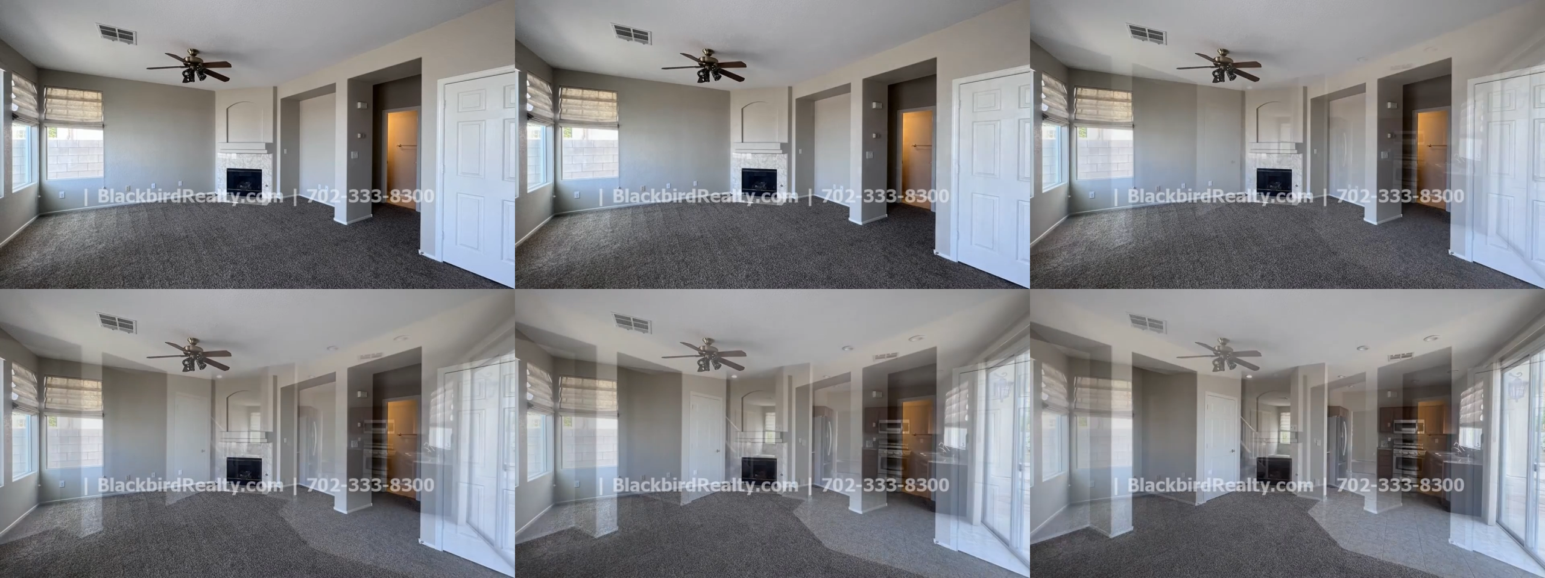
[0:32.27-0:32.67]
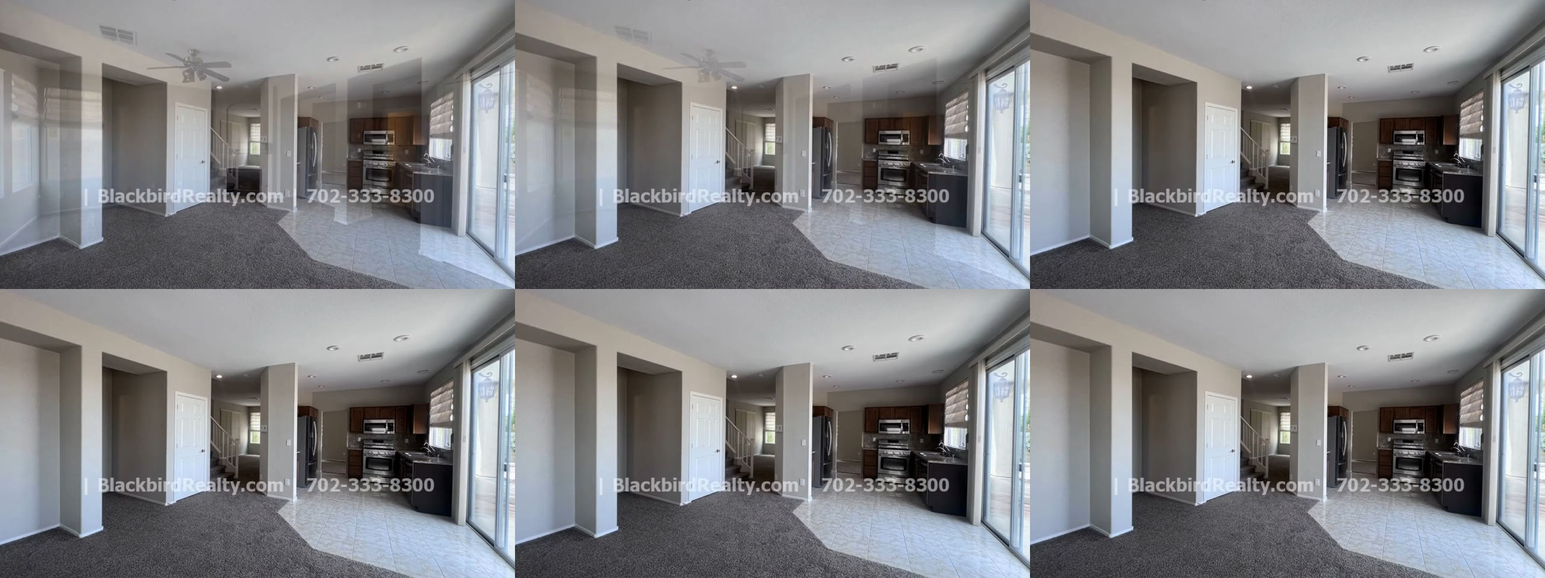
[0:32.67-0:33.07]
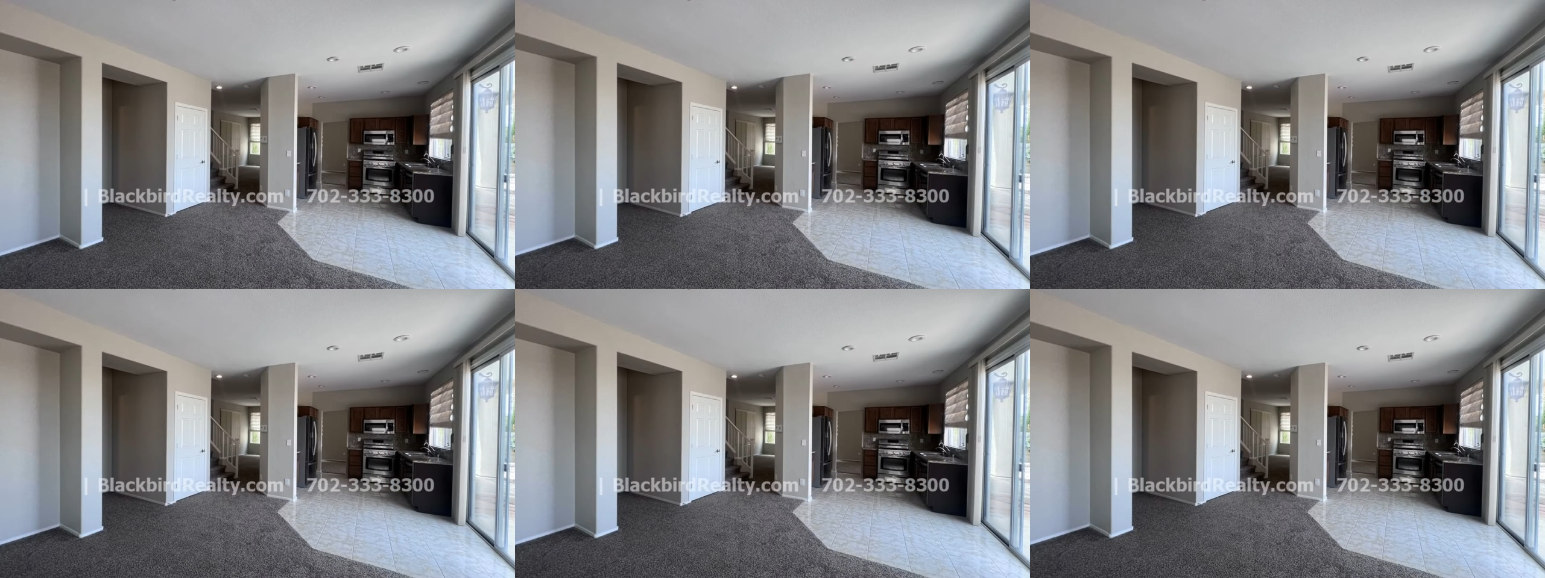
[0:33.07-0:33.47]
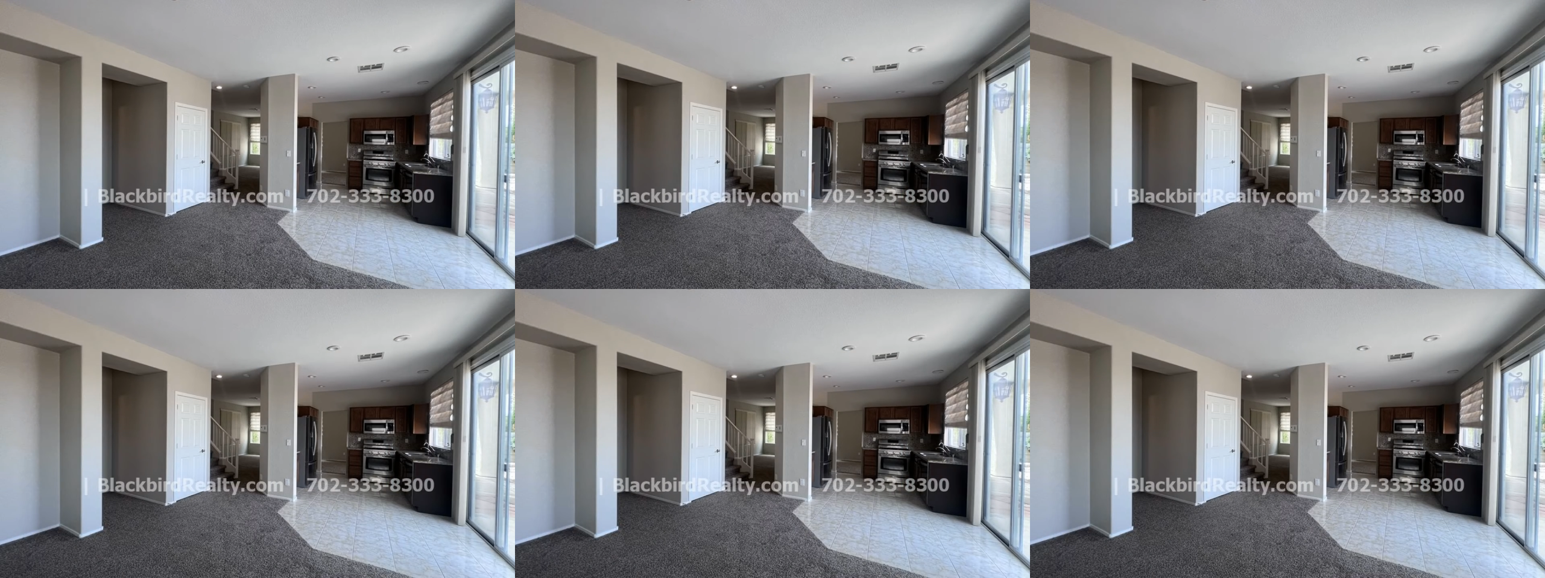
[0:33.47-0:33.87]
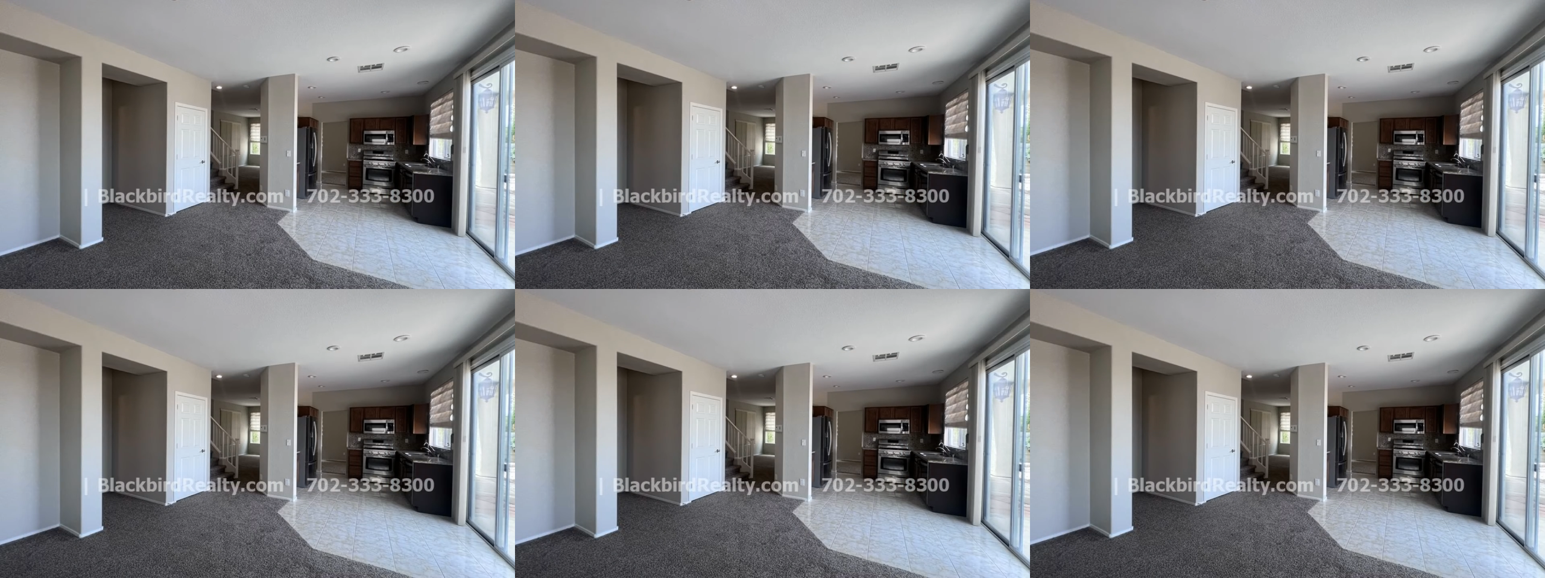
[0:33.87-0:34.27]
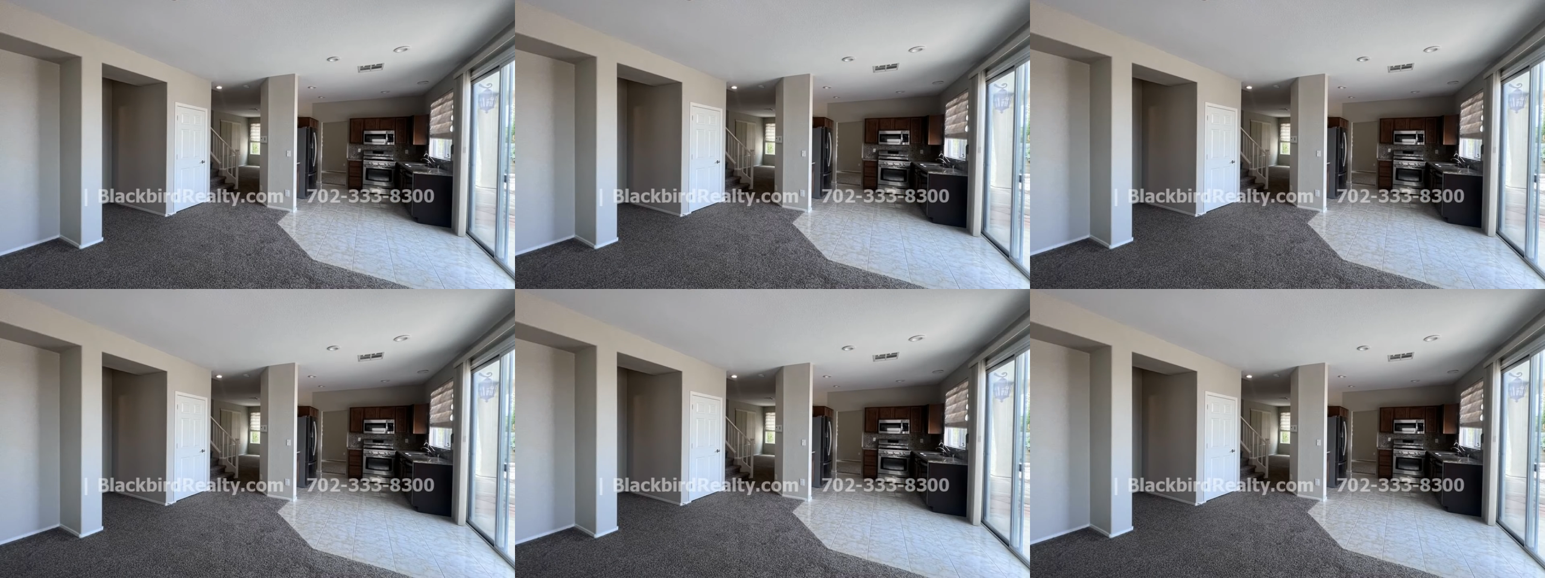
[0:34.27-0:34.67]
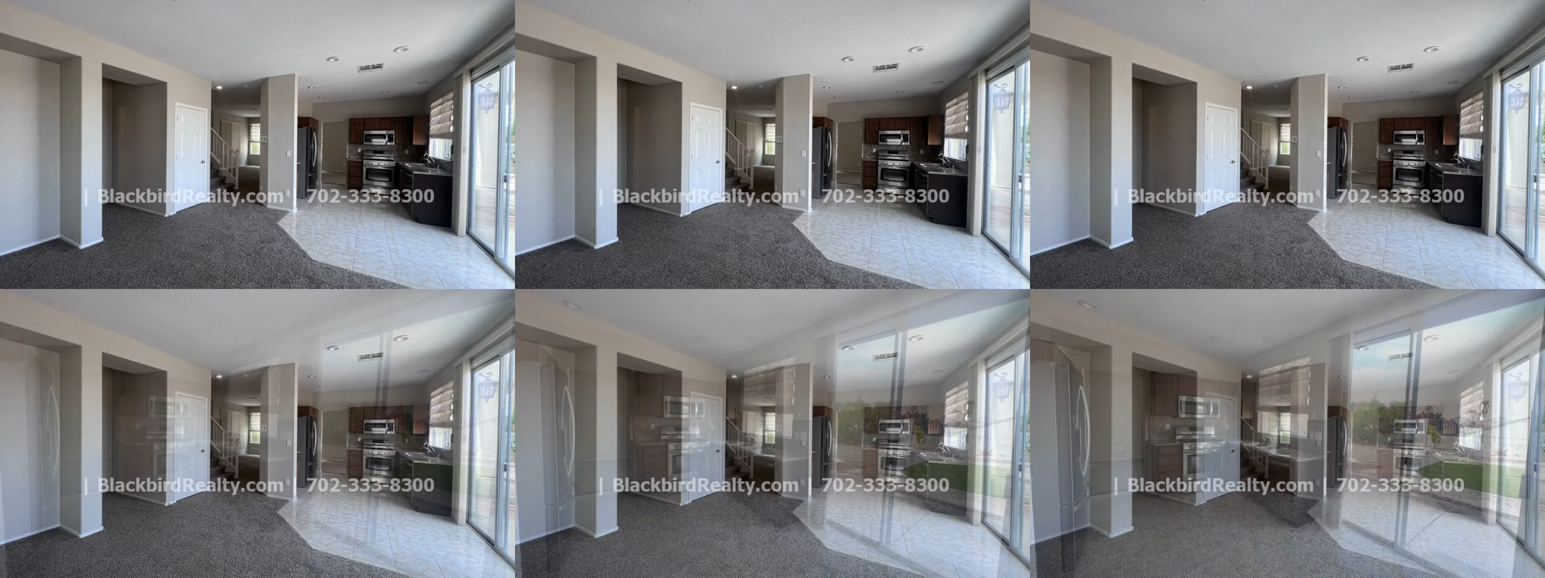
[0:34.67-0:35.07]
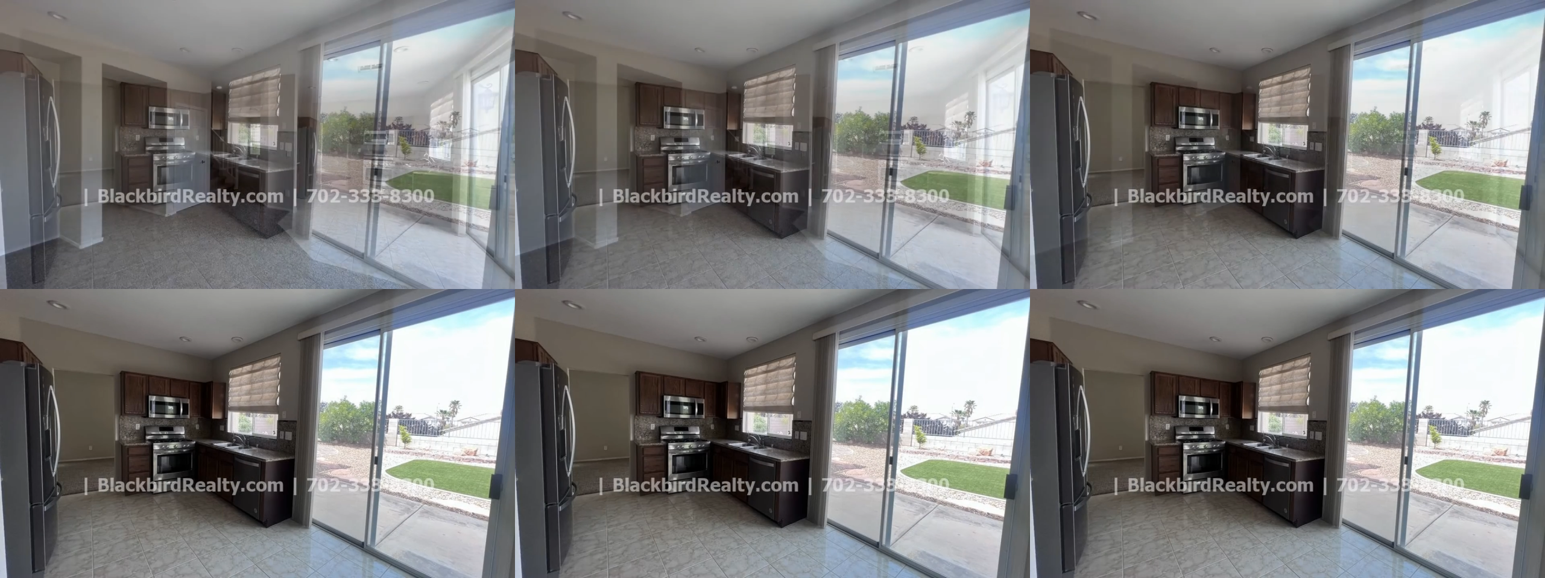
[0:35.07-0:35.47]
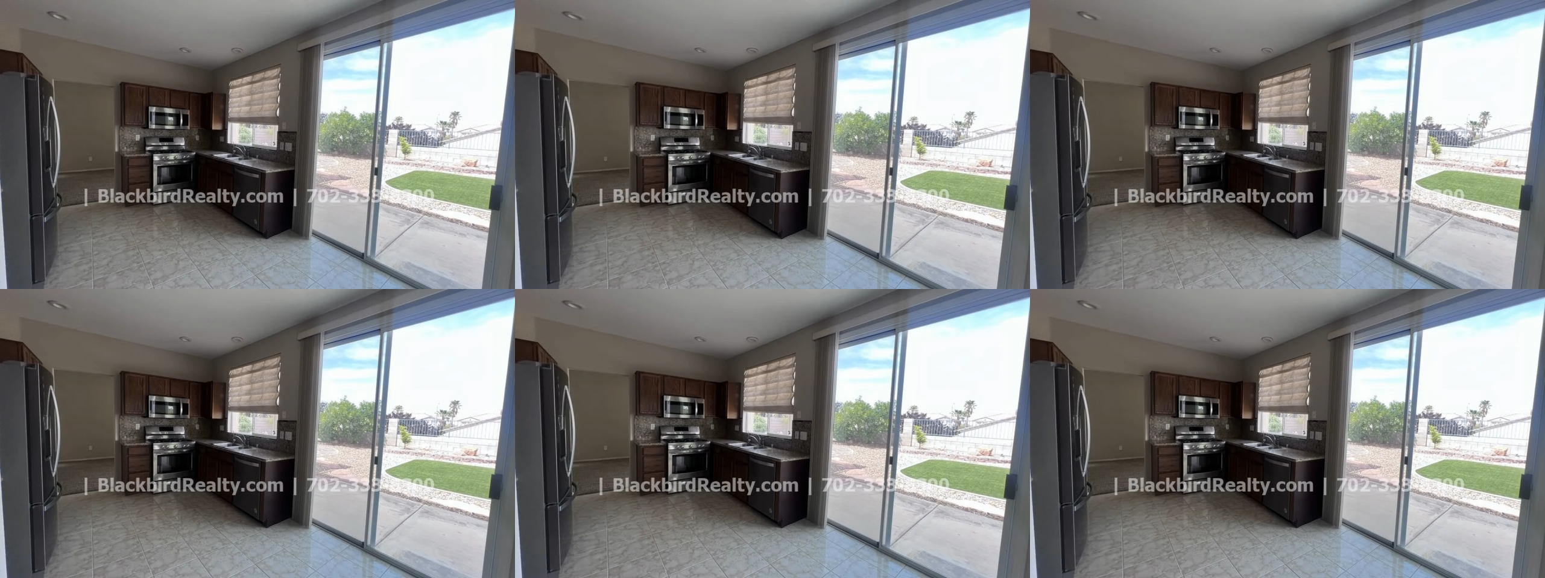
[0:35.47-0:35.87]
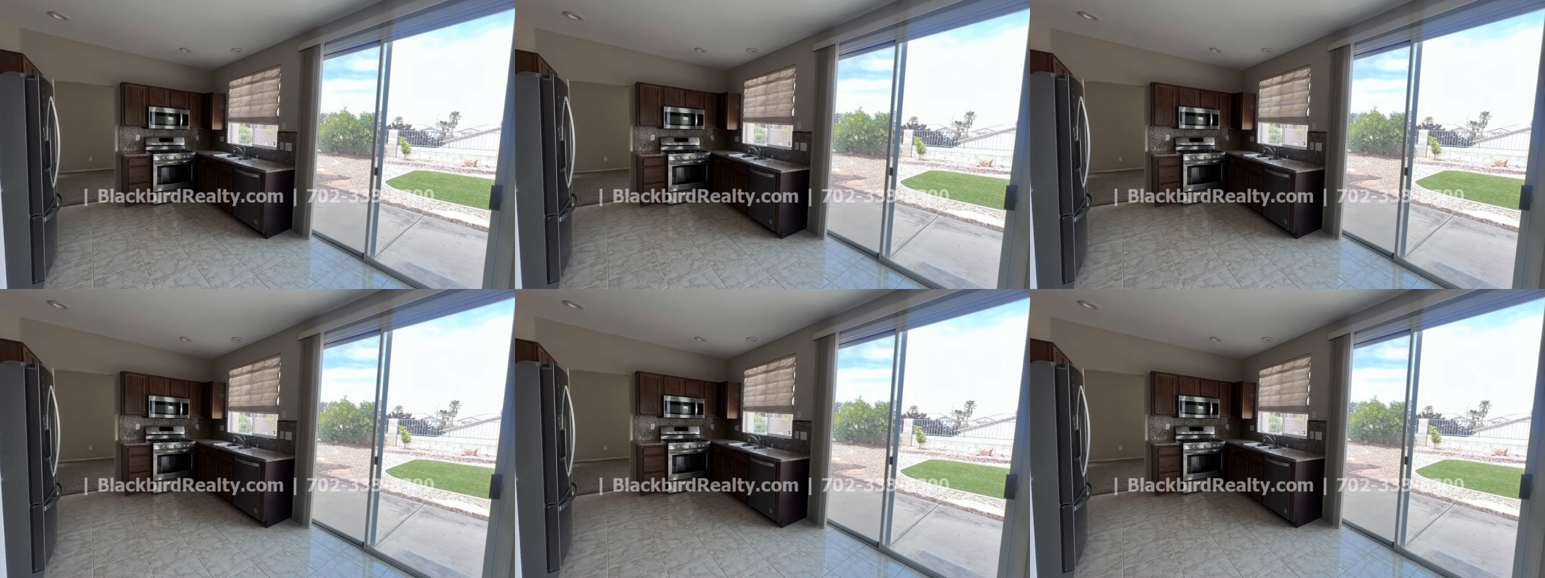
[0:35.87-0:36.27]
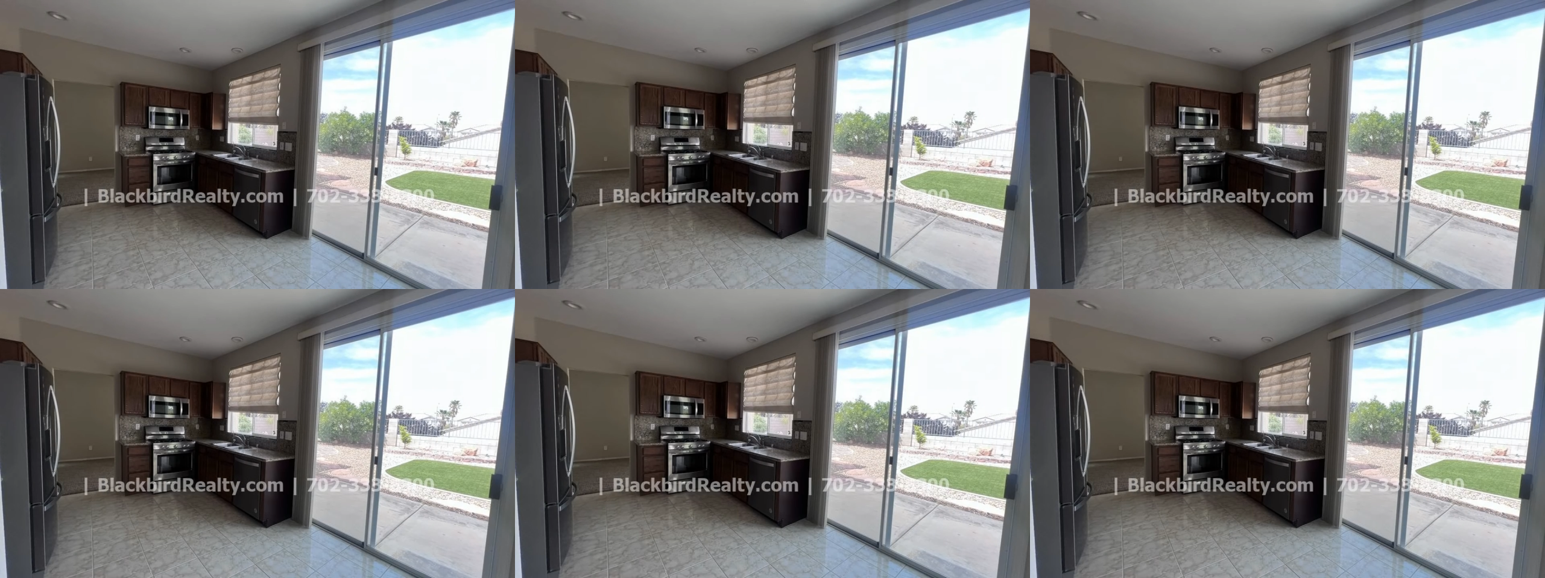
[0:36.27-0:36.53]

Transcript: [unreadable: no face in view]